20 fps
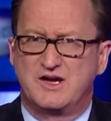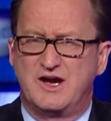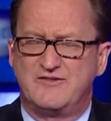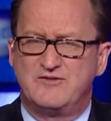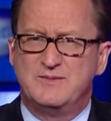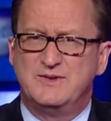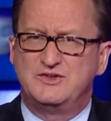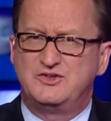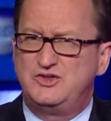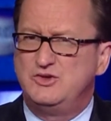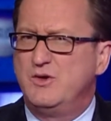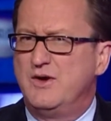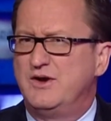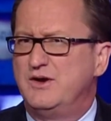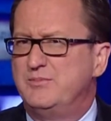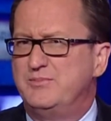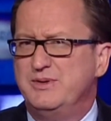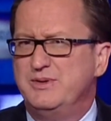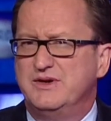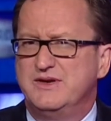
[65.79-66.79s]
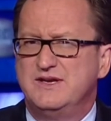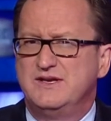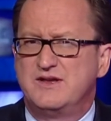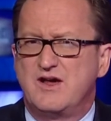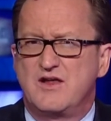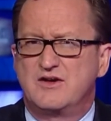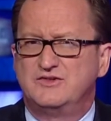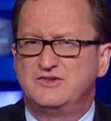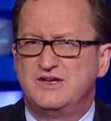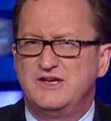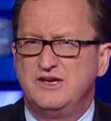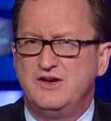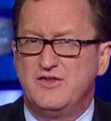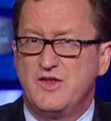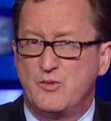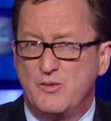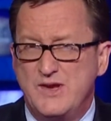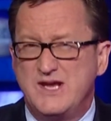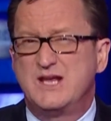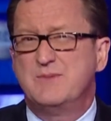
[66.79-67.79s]
the government, $200 billion a
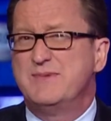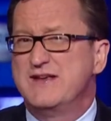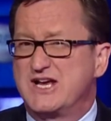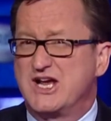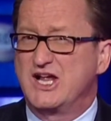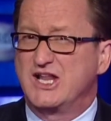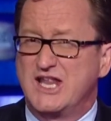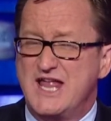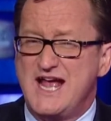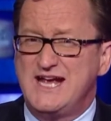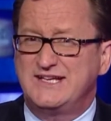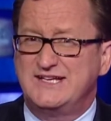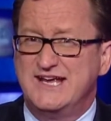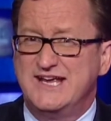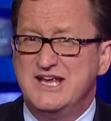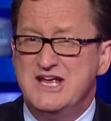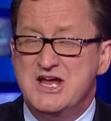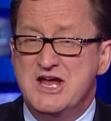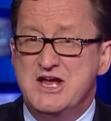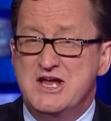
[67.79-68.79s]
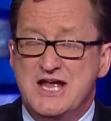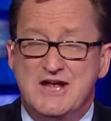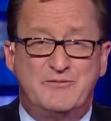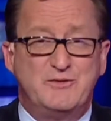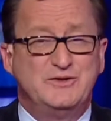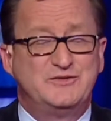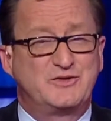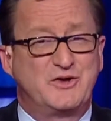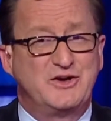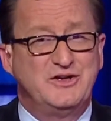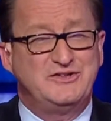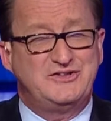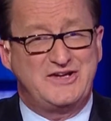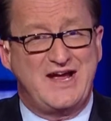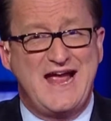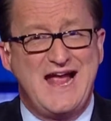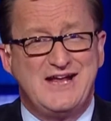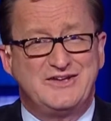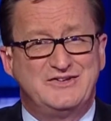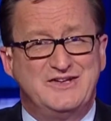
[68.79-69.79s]
year that we could be collecting if we started
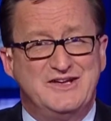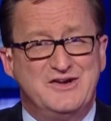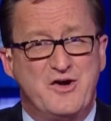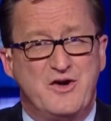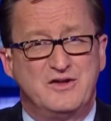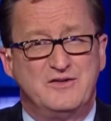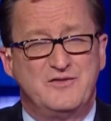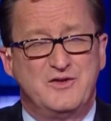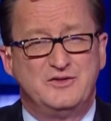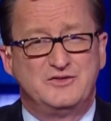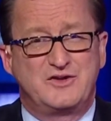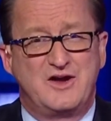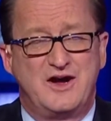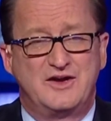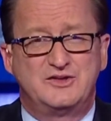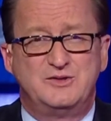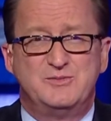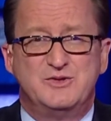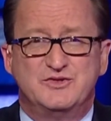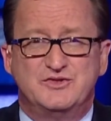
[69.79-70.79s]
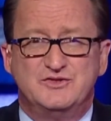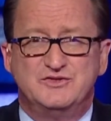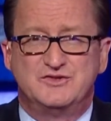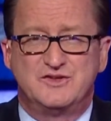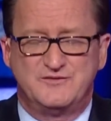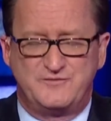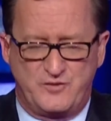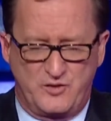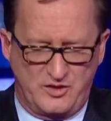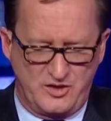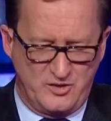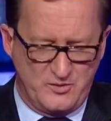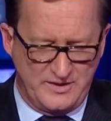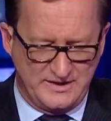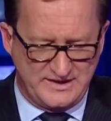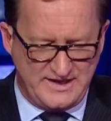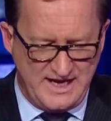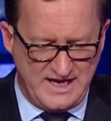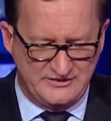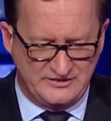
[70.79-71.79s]
taxing all of those contributions to
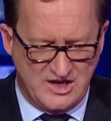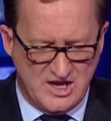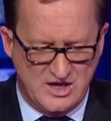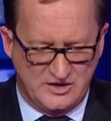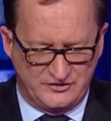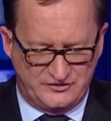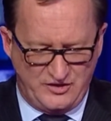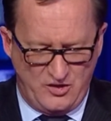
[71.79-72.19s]
401ks.